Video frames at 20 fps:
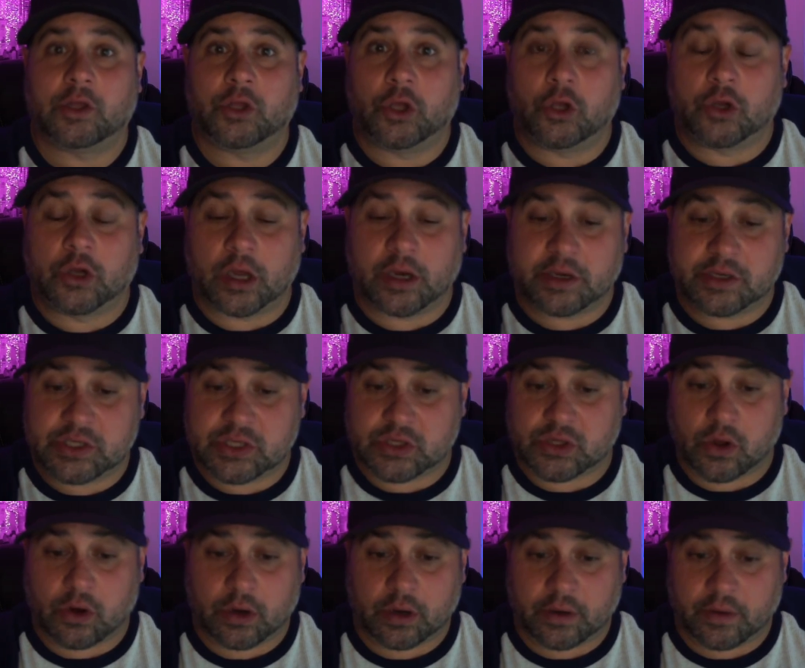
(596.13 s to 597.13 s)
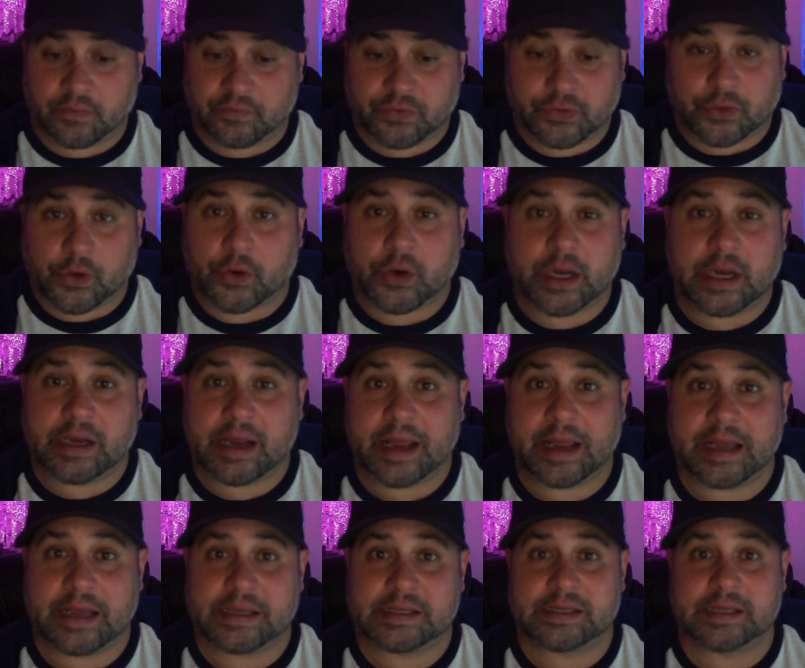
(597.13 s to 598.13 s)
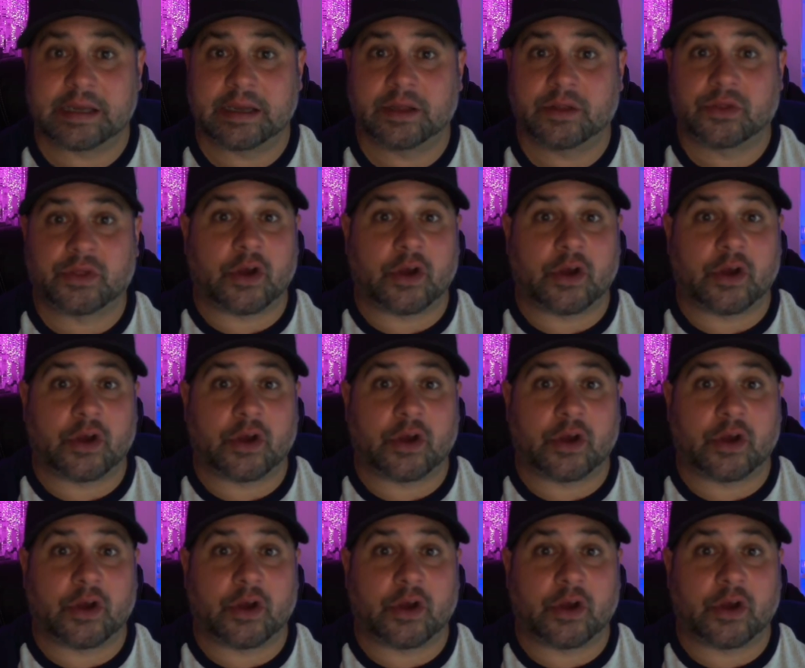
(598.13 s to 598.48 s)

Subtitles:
You're going to start 30 days